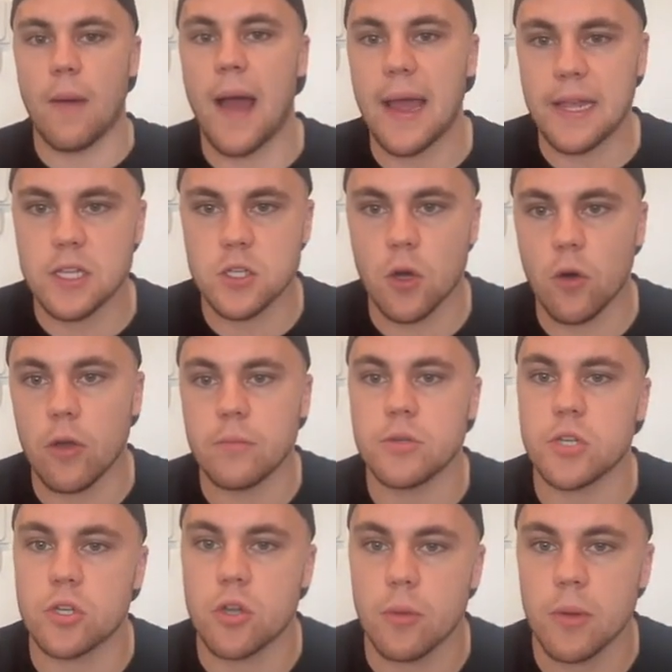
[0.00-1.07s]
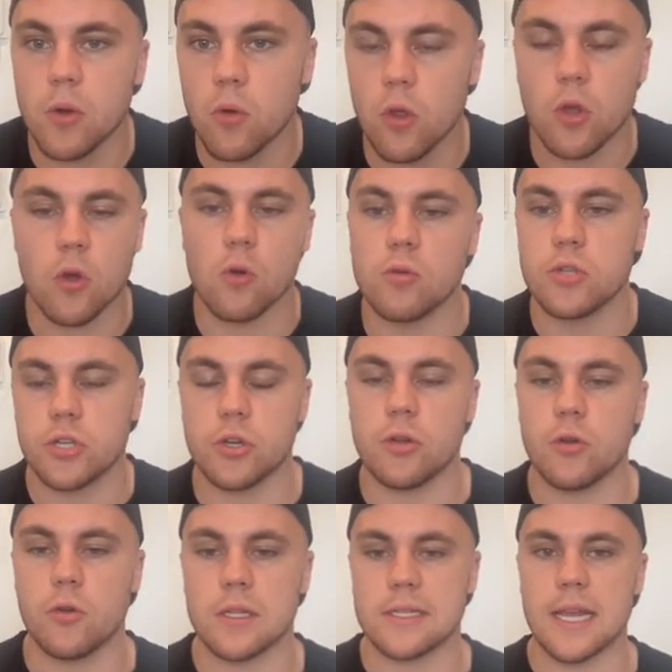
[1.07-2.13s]
8 times, you're doing all the calls, you're doing
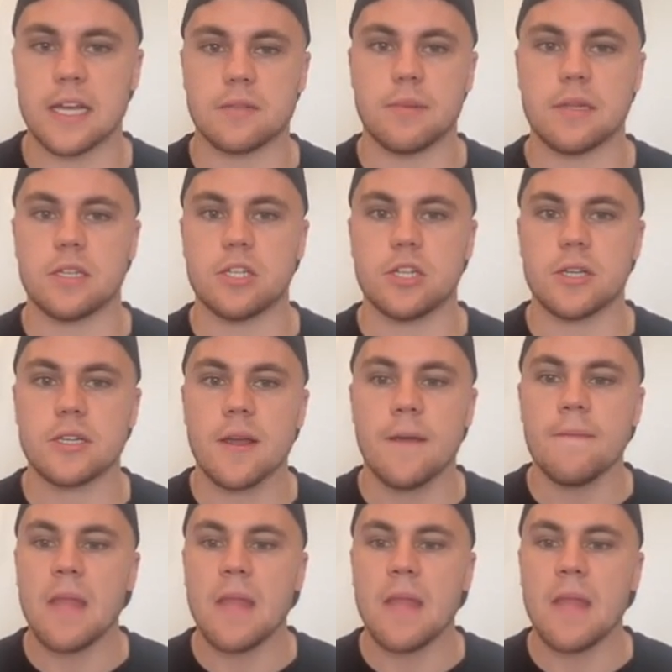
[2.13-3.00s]
all the text messages,